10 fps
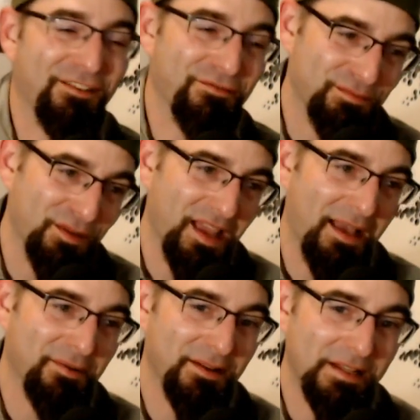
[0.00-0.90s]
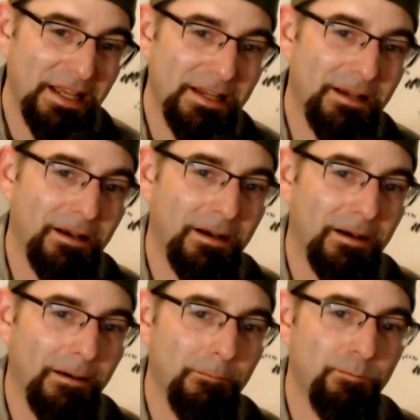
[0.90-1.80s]
has been happening.
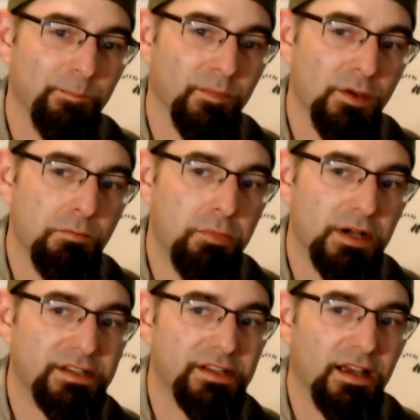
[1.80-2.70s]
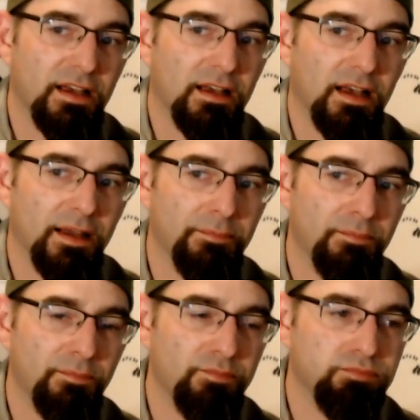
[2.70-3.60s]
But I
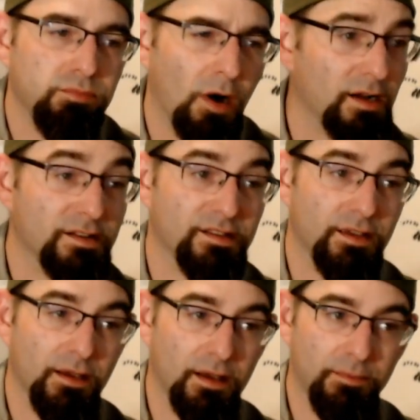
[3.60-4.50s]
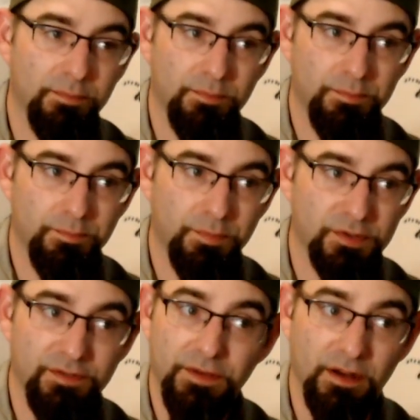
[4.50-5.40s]
honestly
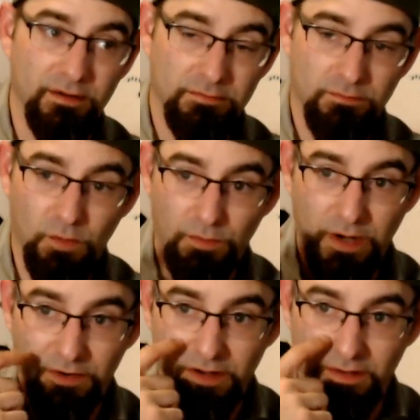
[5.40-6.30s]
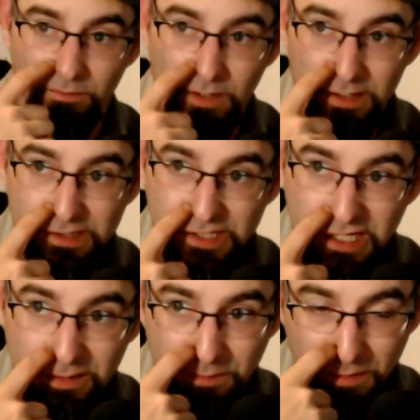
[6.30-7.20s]
persevere one way or another. We're going to just
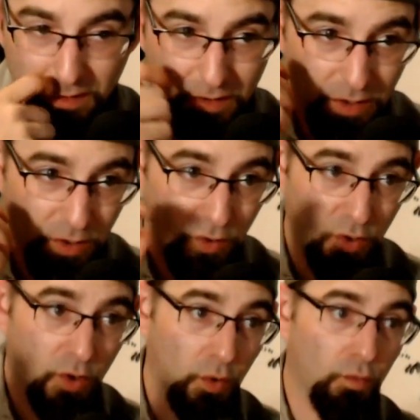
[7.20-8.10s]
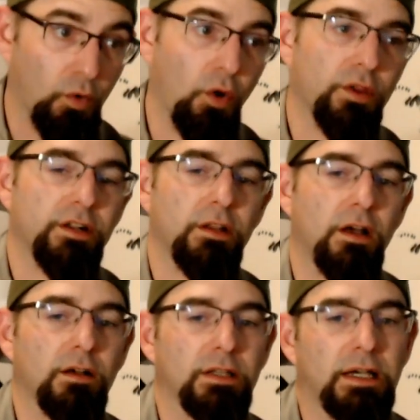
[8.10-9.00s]
keep rolling
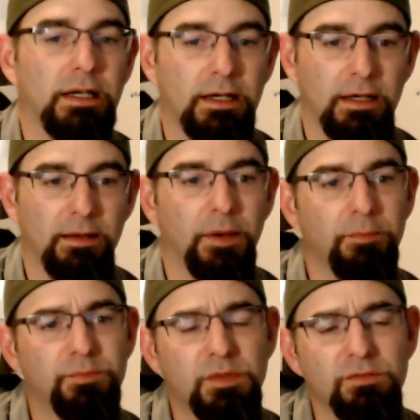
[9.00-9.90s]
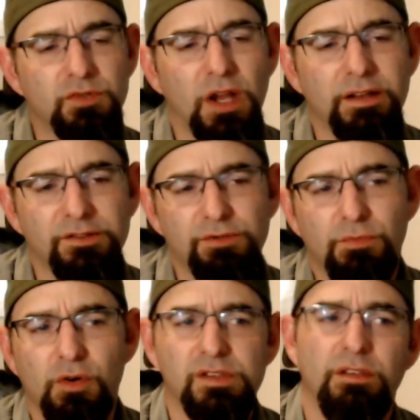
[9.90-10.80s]
along. I'm trying to do
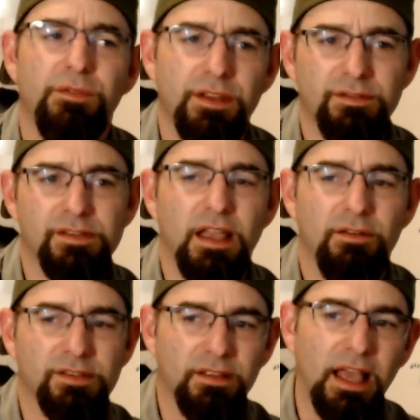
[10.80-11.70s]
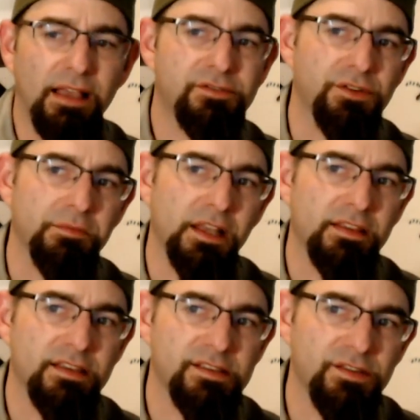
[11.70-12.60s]
most of the videos now as a live stream like
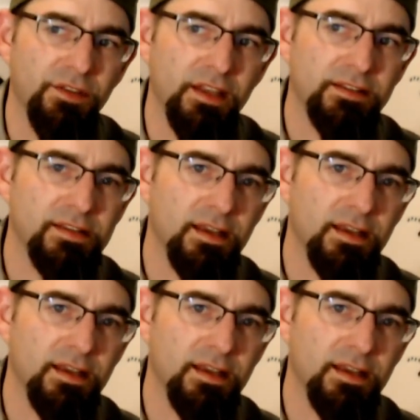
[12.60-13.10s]
this so that